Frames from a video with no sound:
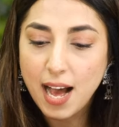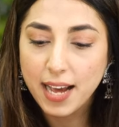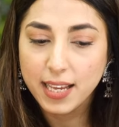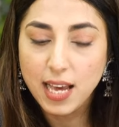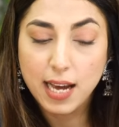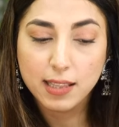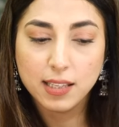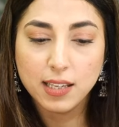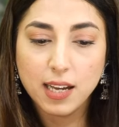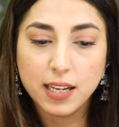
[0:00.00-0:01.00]
I, I
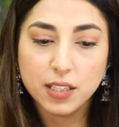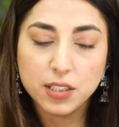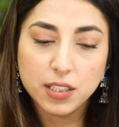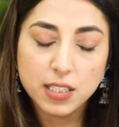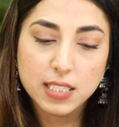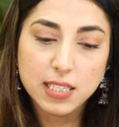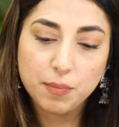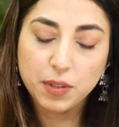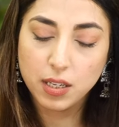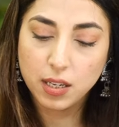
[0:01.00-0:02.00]
think here is
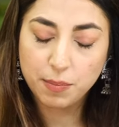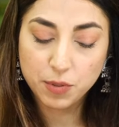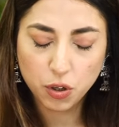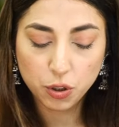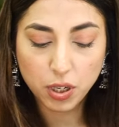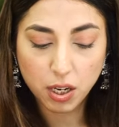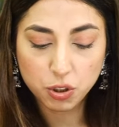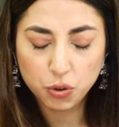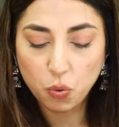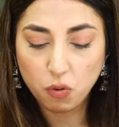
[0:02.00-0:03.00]
something, I'm sorry to
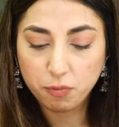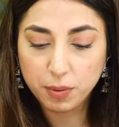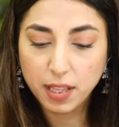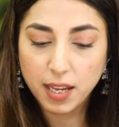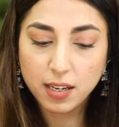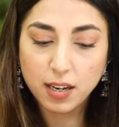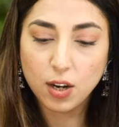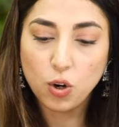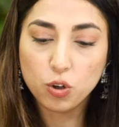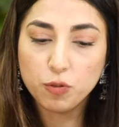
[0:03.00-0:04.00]
cut you off, but then
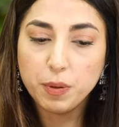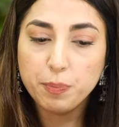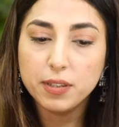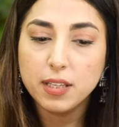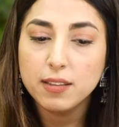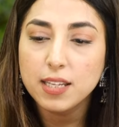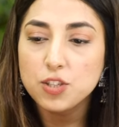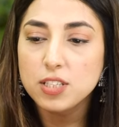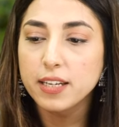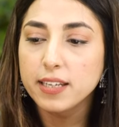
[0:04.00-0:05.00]
a lot of people think that
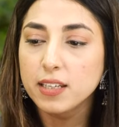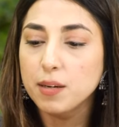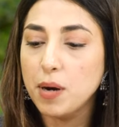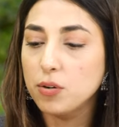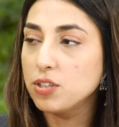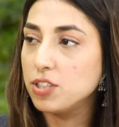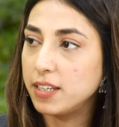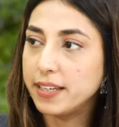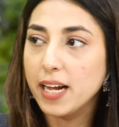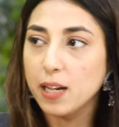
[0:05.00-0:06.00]
just reading about it
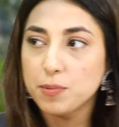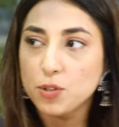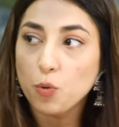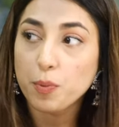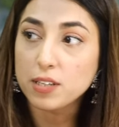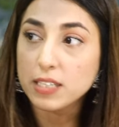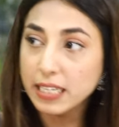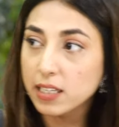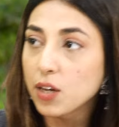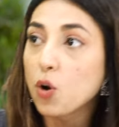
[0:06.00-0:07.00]
really helps. No, but
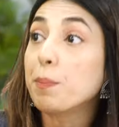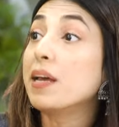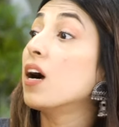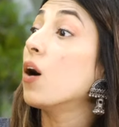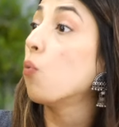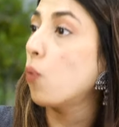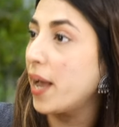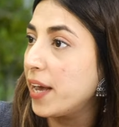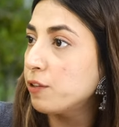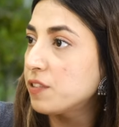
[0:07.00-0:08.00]
reading or being
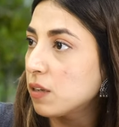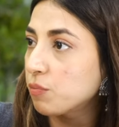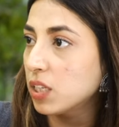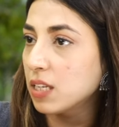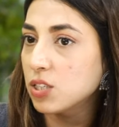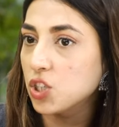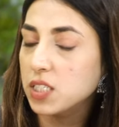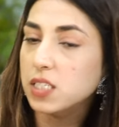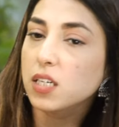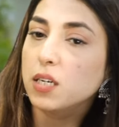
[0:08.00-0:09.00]
aware of something is
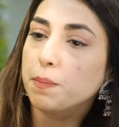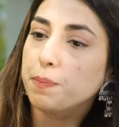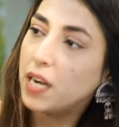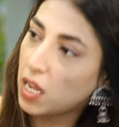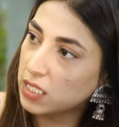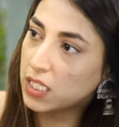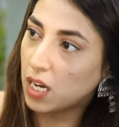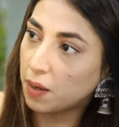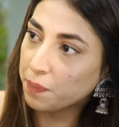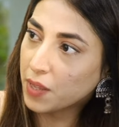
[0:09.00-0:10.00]
just a panacea.